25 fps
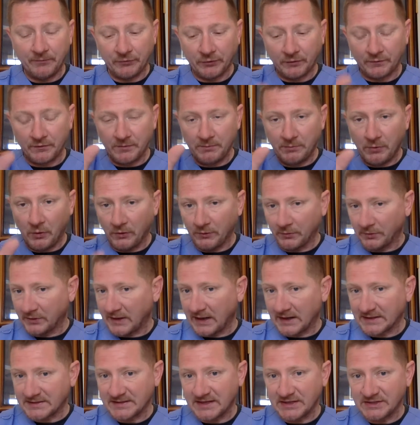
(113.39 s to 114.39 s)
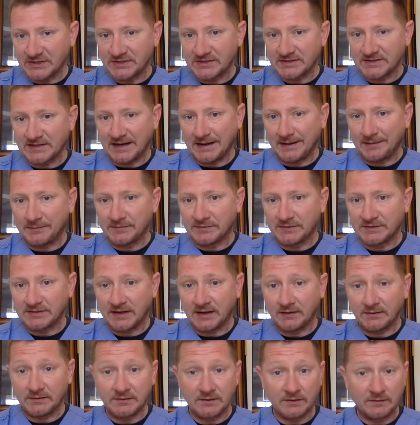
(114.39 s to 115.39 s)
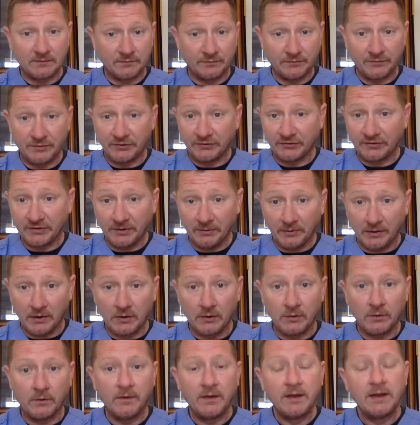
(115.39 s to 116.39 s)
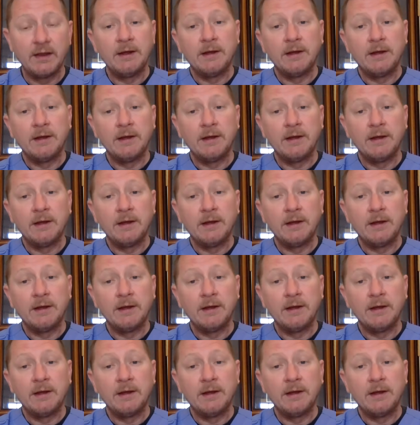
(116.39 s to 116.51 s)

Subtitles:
So if you pull the relaxation time down to zero